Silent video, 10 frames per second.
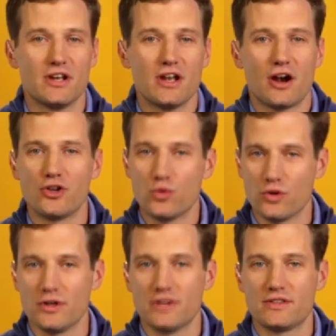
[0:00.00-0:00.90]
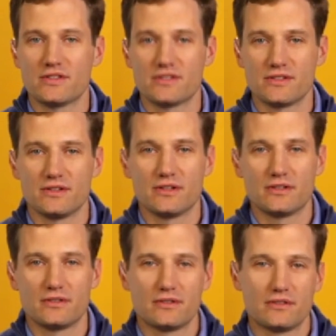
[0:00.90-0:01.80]
Are you worried that
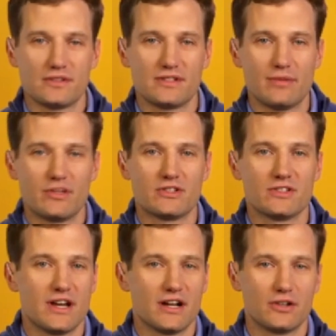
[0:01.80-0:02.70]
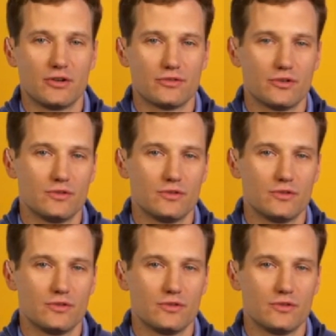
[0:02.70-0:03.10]
this nomination is not going to go through?